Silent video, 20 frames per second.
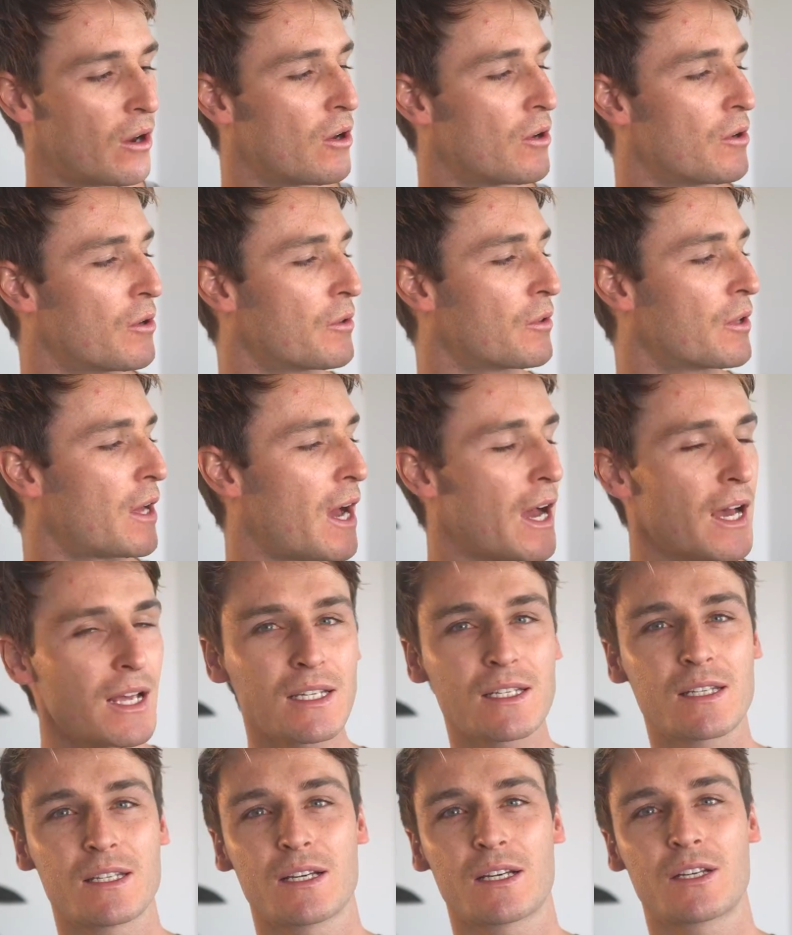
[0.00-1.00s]
on the
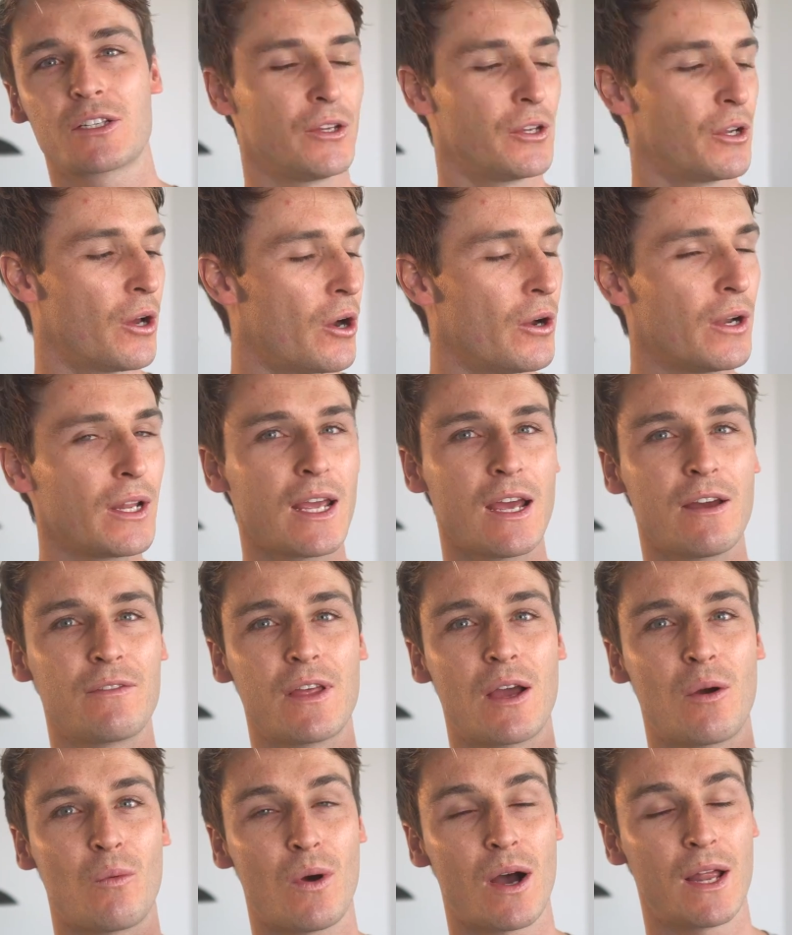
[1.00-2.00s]
R6, you only have
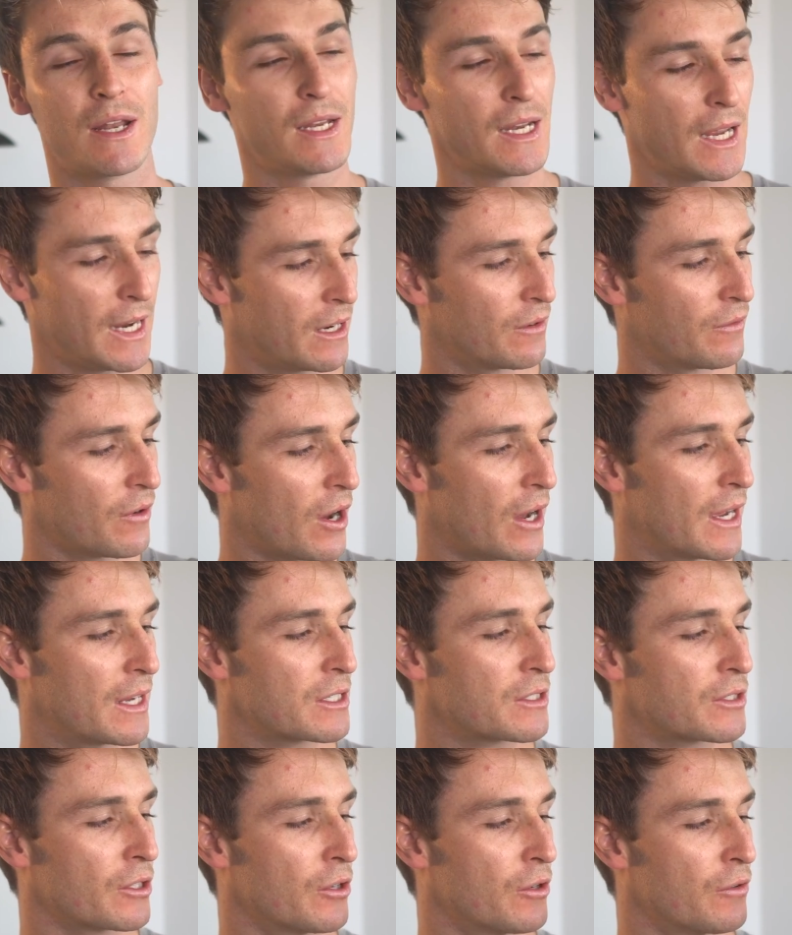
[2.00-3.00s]
that one native
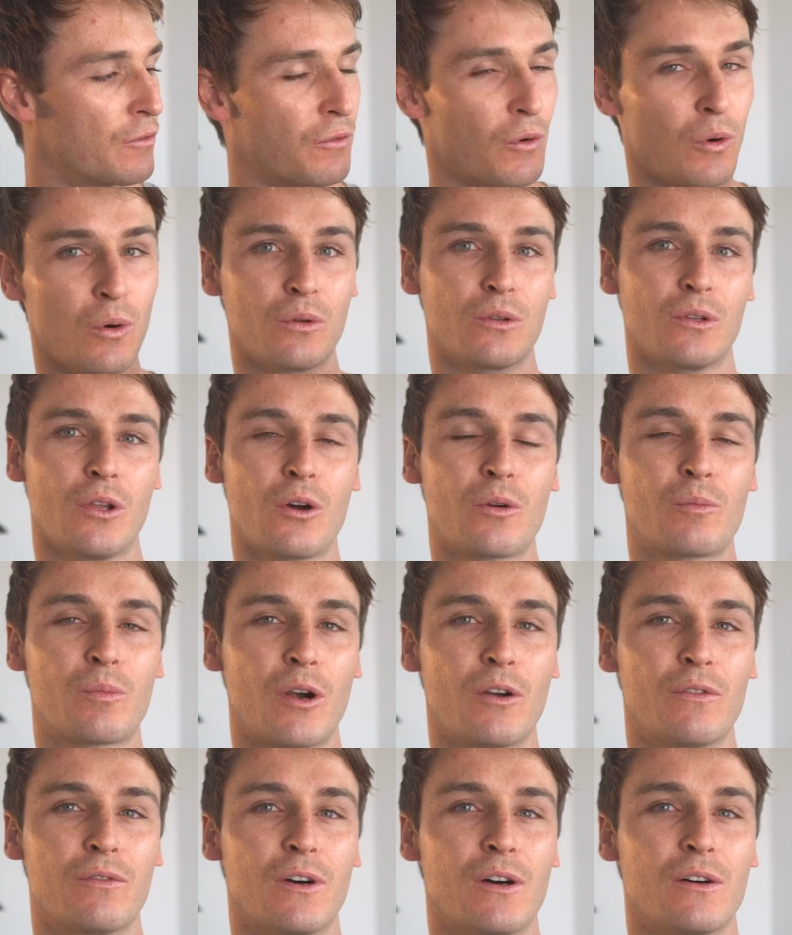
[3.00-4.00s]
ISO for log
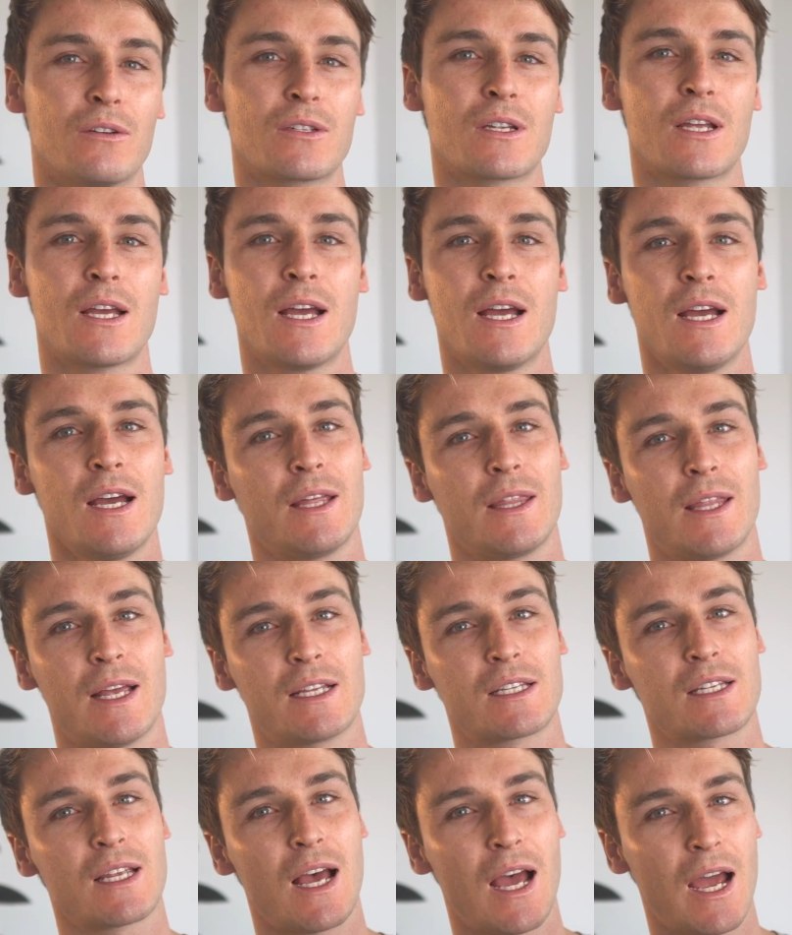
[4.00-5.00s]
profiles, and
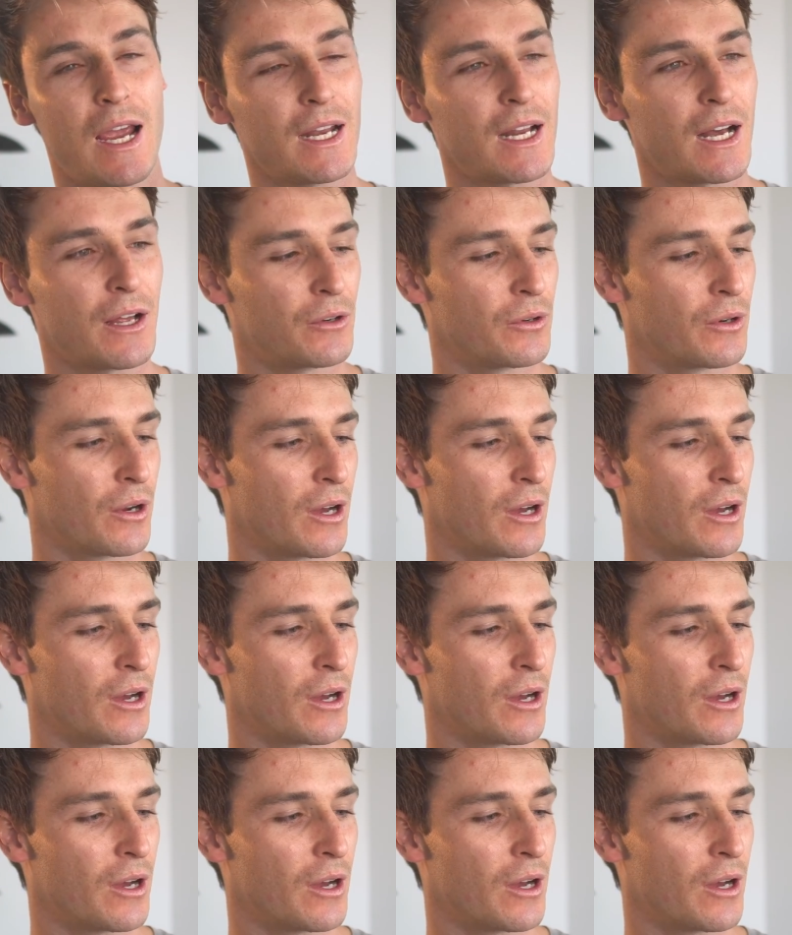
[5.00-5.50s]
that's 800